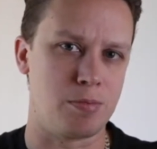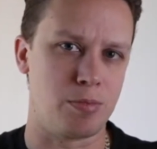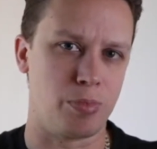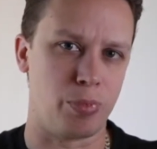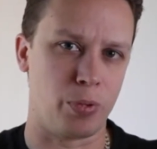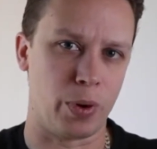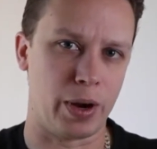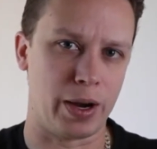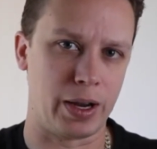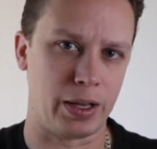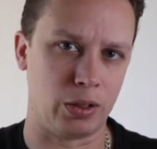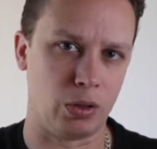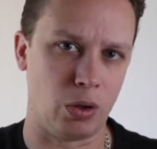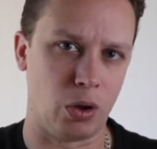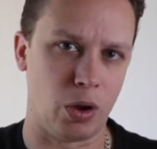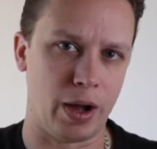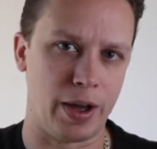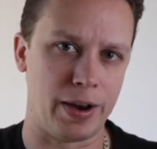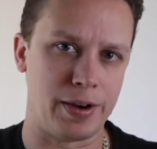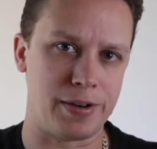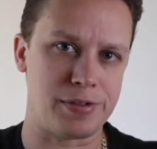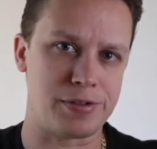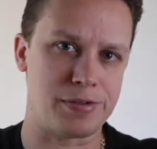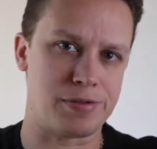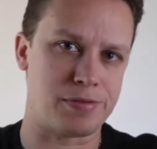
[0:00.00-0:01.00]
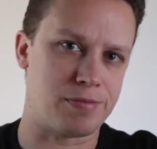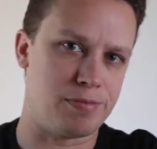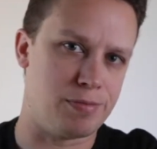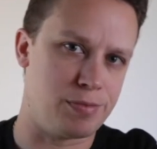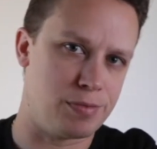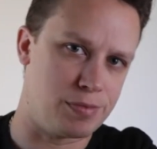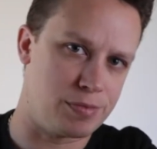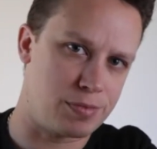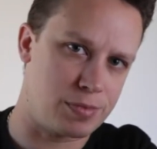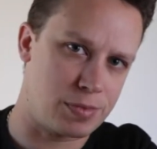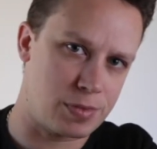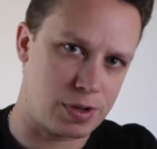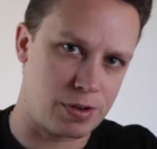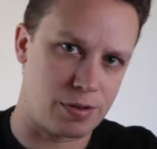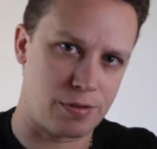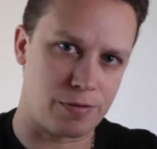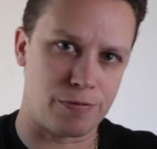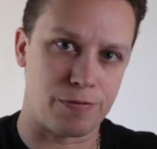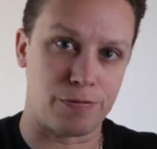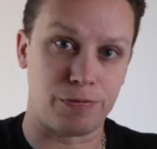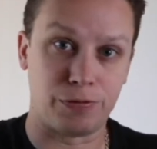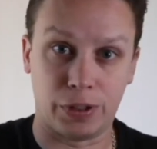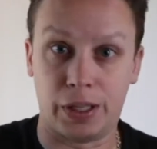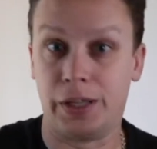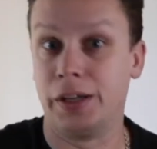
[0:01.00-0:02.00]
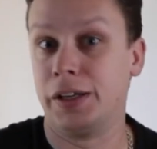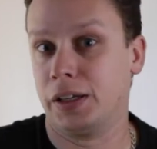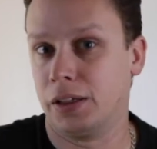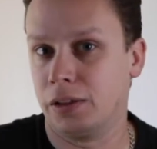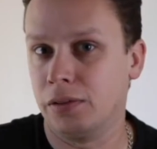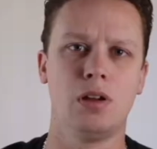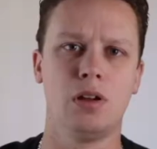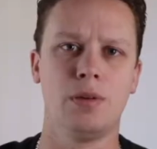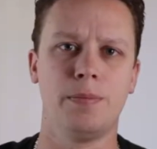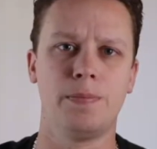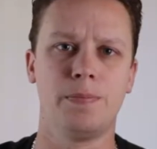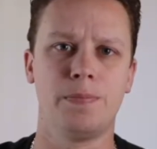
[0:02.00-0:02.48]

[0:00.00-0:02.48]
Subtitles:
brake light flooding.